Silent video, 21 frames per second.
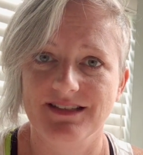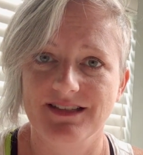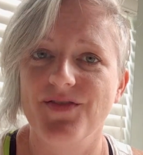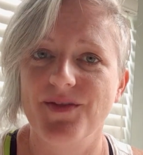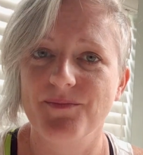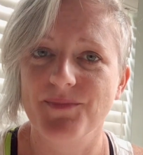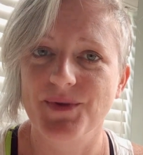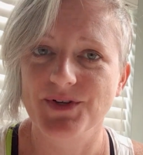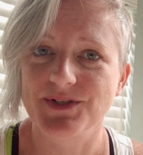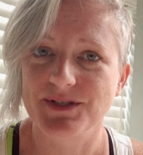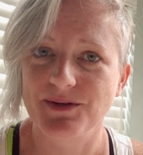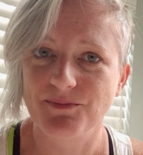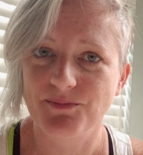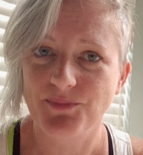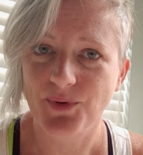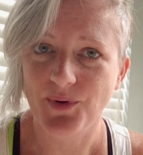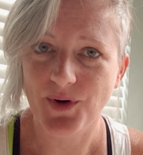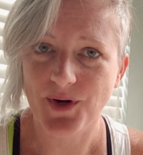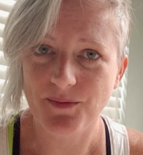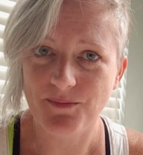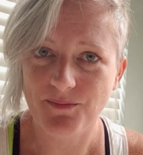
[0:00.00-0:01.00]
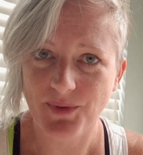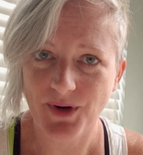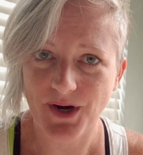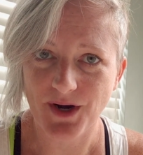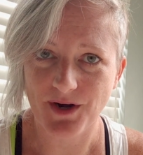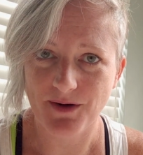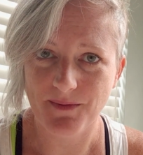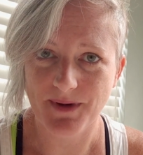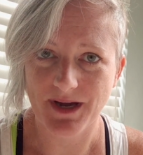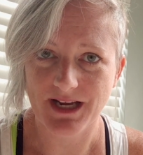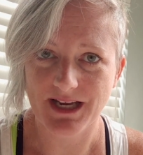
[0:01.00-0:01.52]
The most important
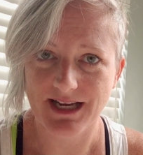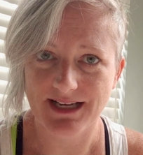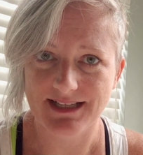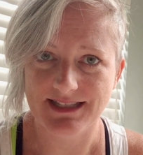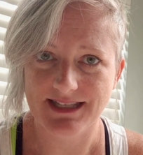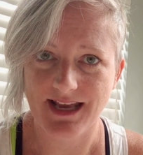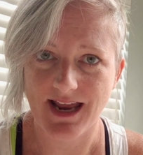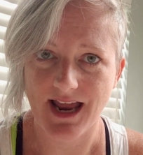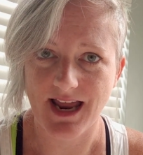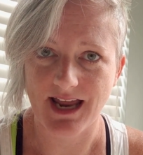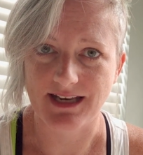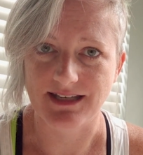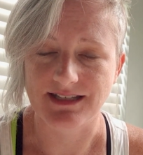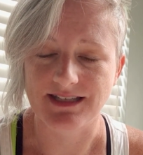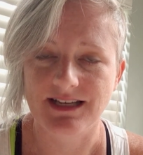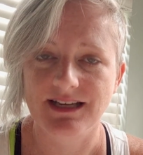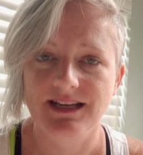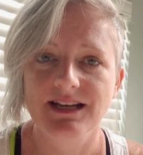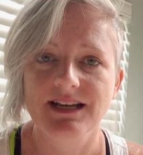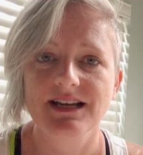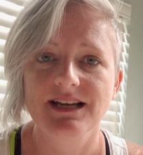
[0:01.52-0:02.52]
part about yes and